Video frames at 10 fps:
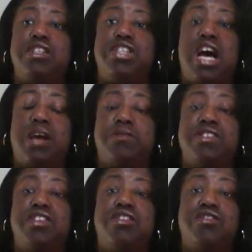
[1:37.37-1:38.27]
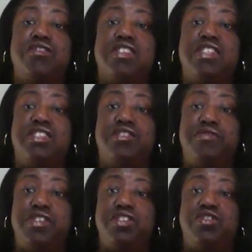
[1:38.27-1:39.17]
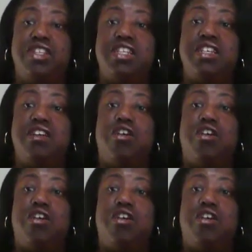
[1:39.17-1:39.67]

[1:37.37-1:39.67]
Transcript: job seekers individually,